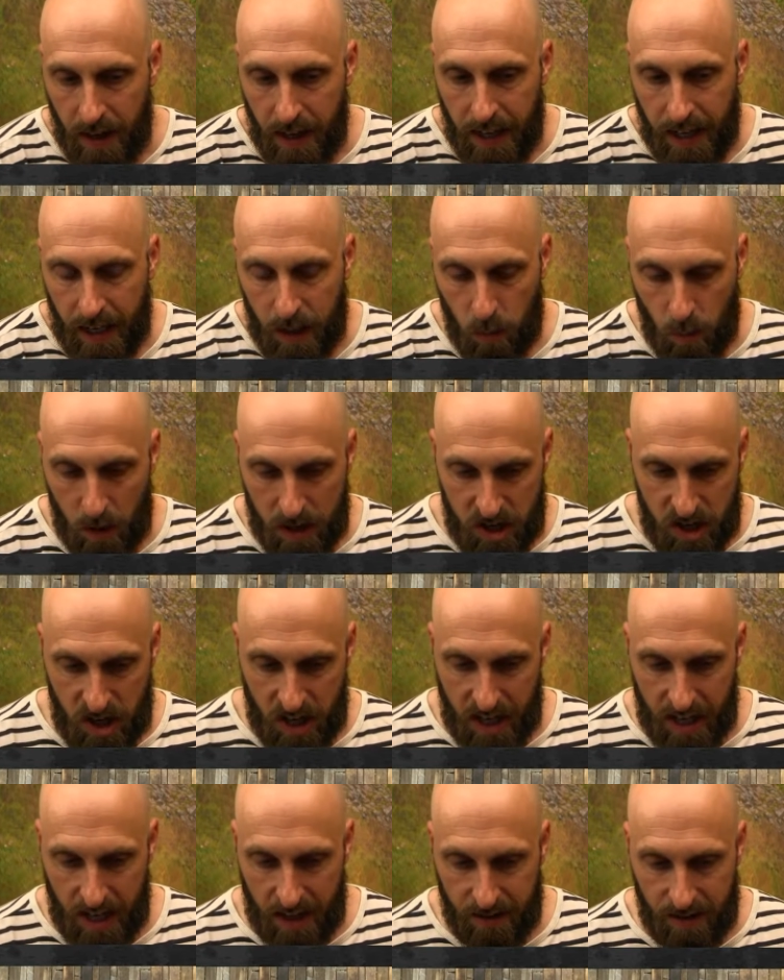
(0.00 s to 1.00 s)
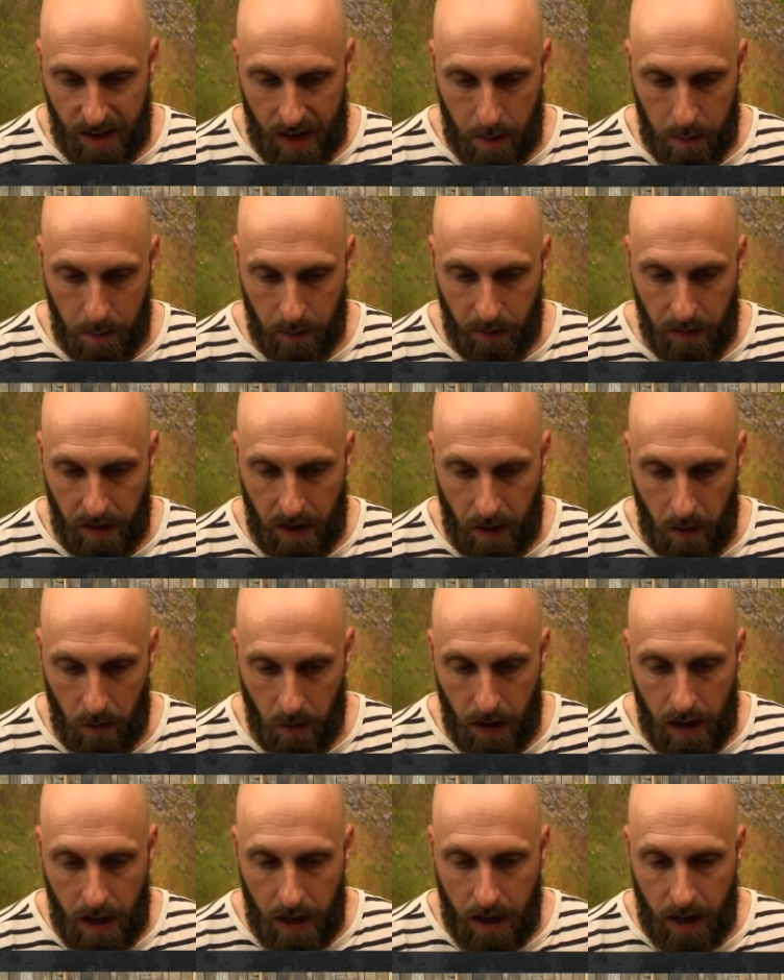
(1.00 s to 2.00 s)
in which he is able
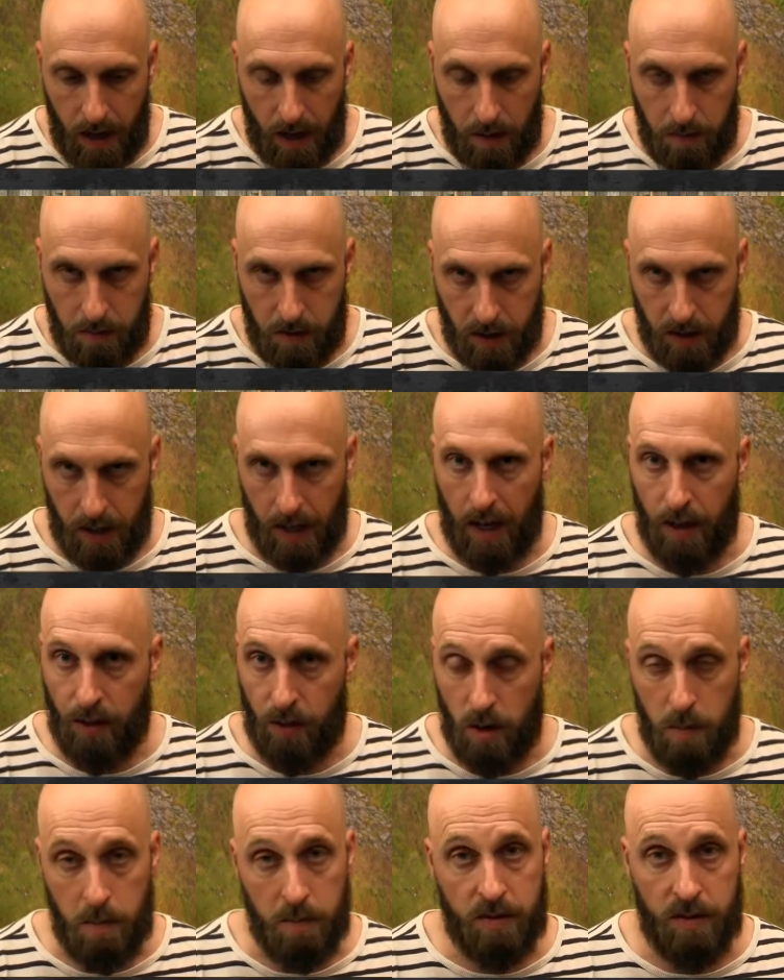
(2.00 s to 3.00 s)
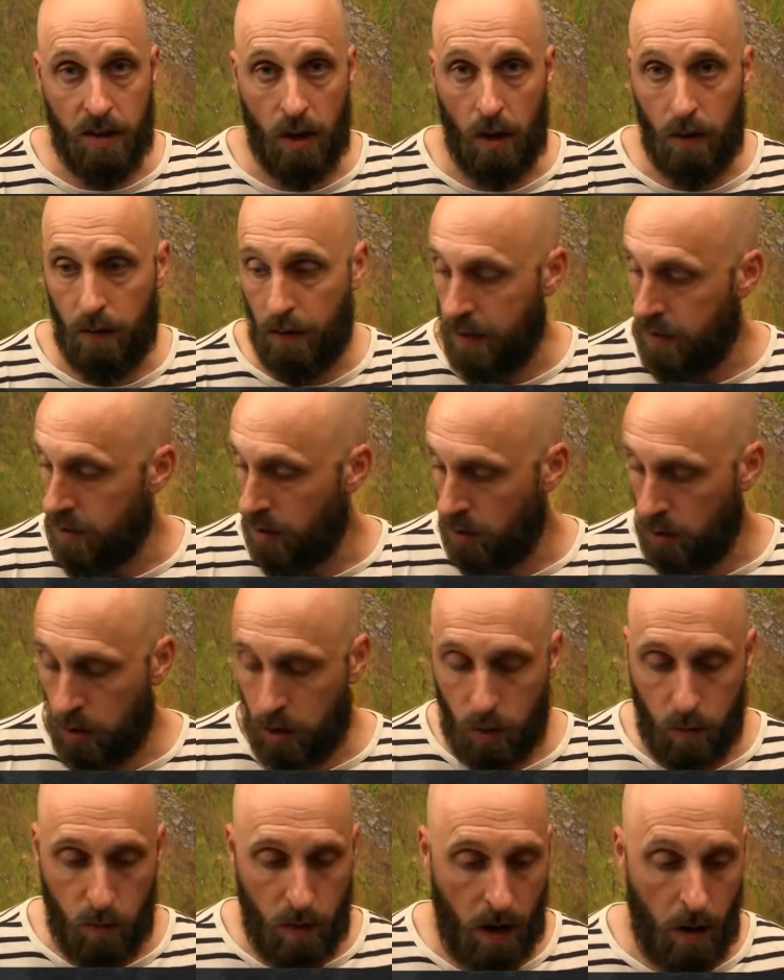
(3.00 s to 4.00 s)
now to gather himself and to
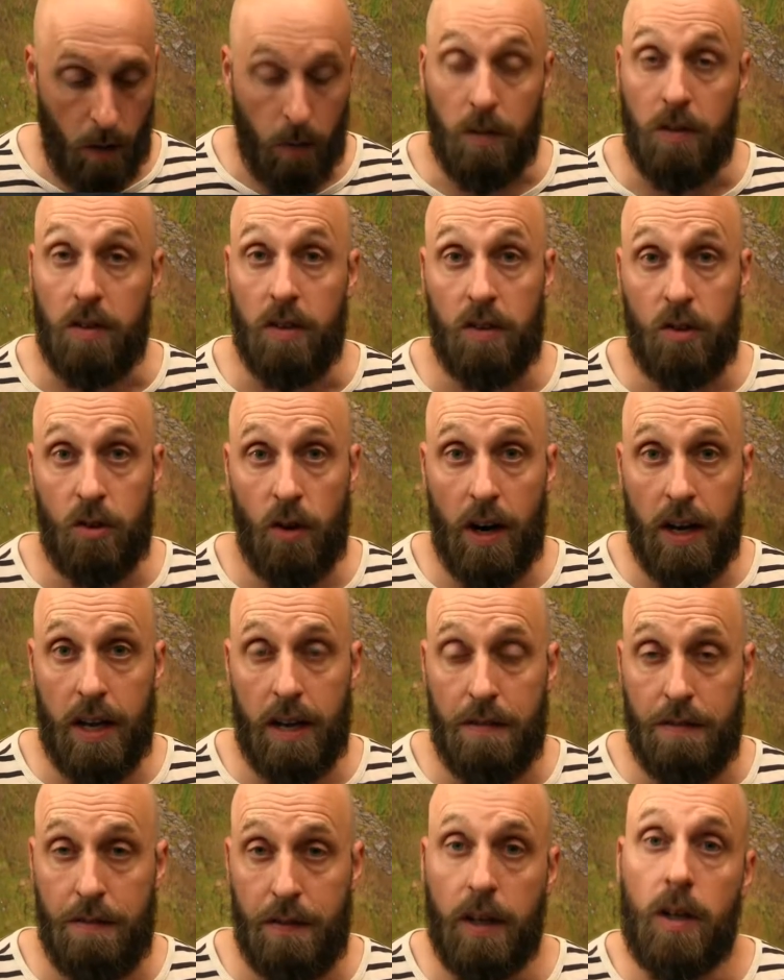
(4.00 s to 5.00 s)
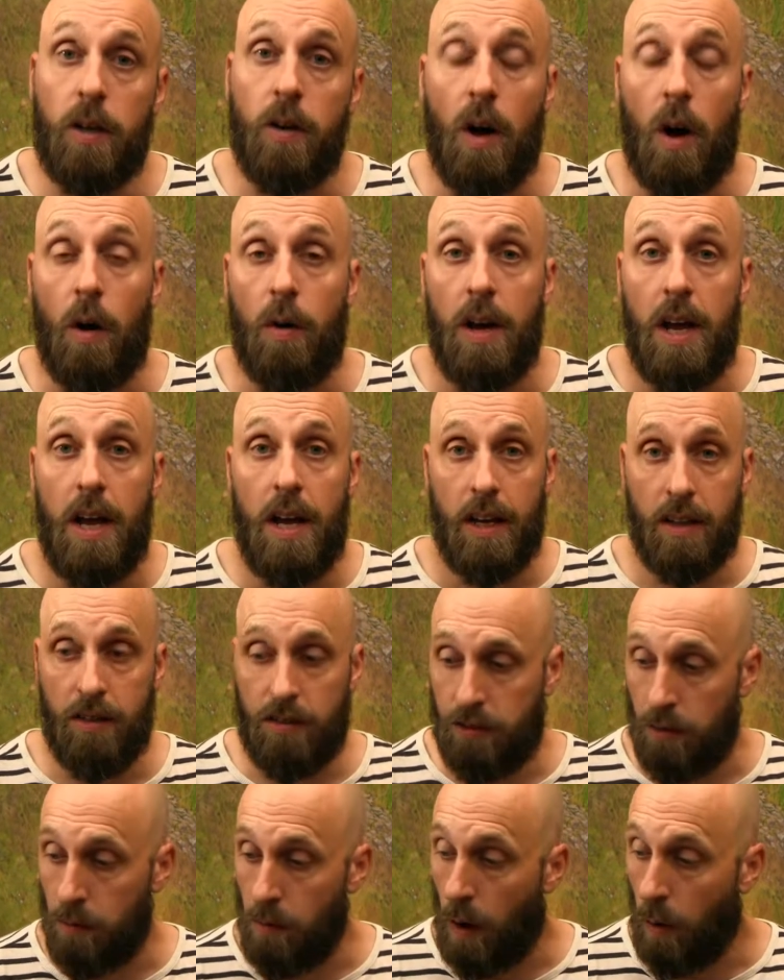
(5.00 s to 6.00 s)
look around to try and figure out his
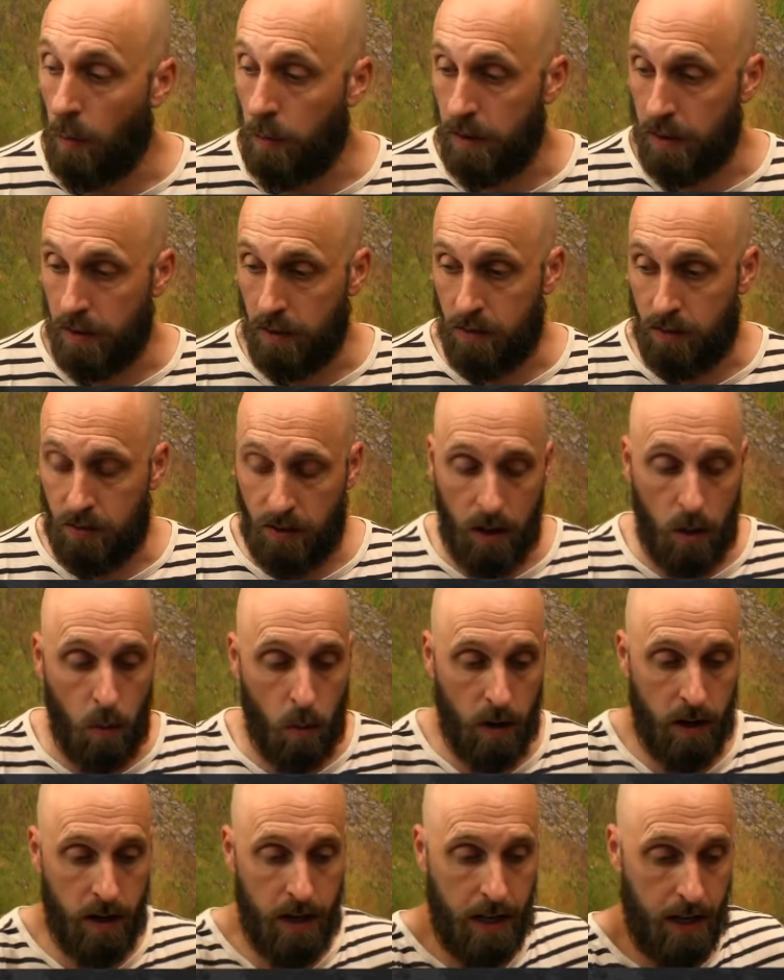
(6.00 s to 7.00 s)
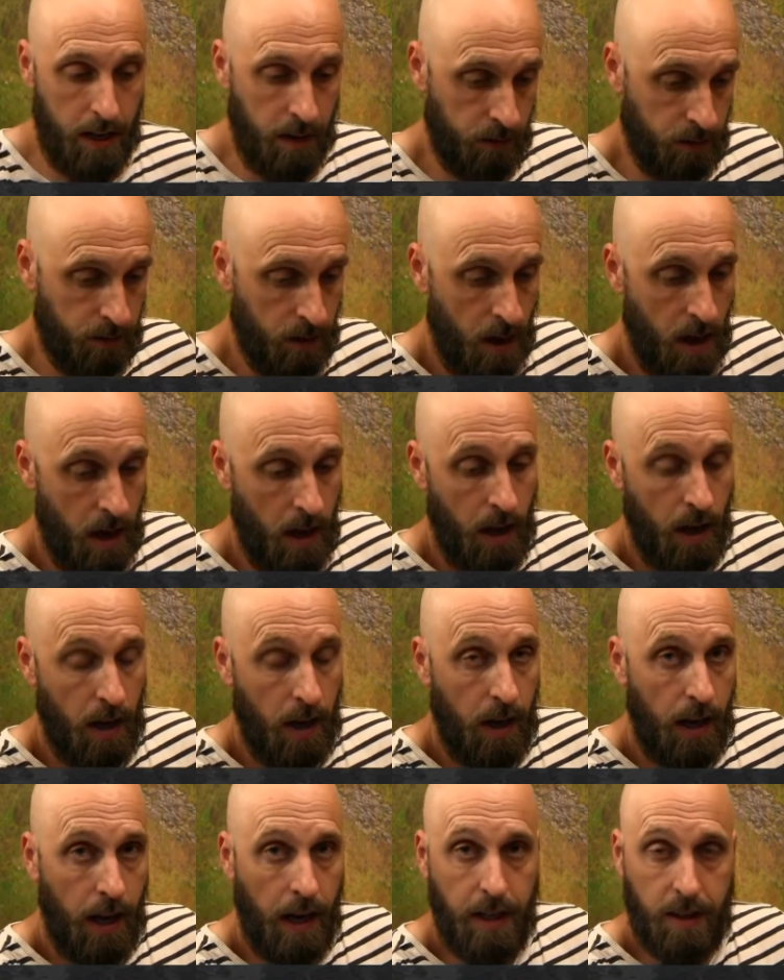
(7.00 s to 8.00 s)
surroundings and see where he is.
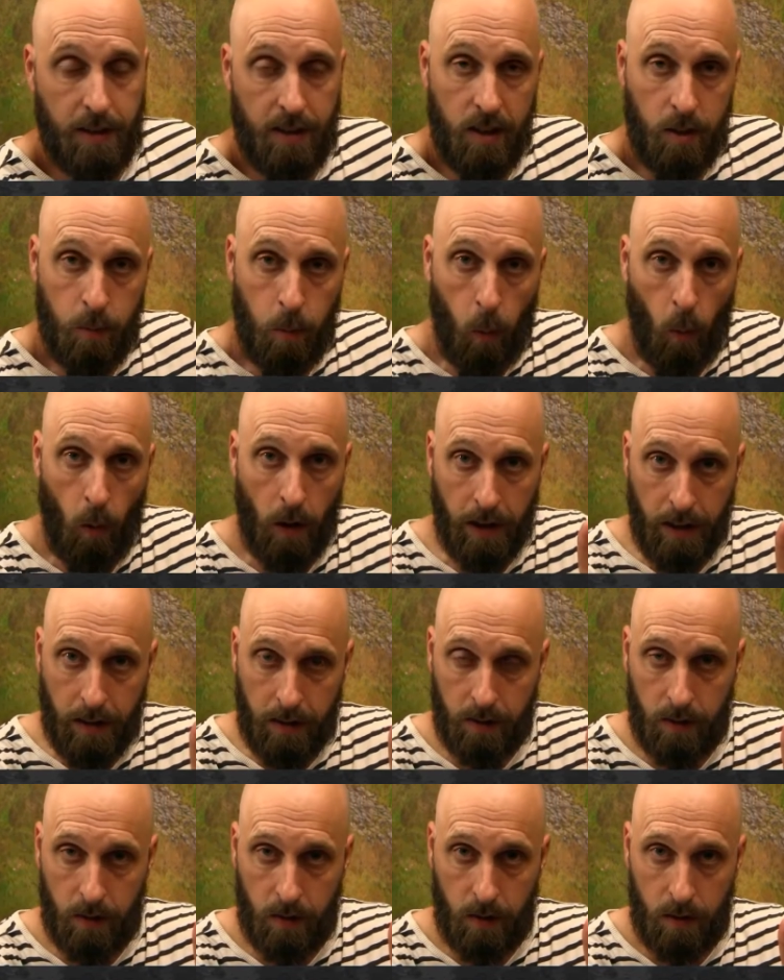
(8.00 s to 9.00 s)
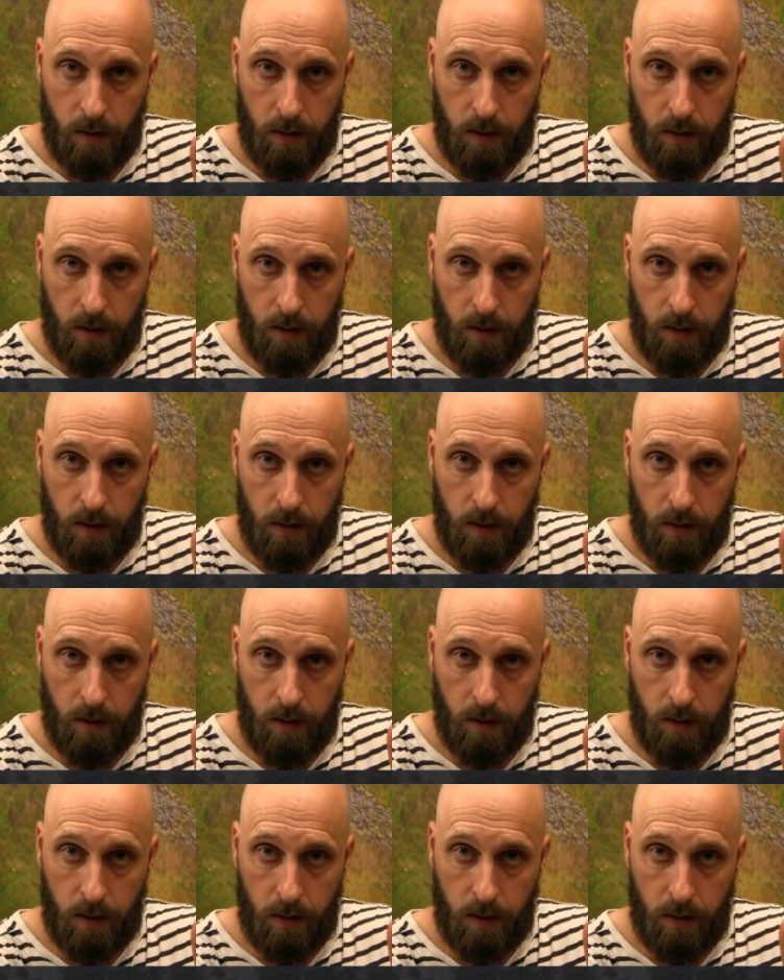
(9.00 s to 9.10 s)
And at this point,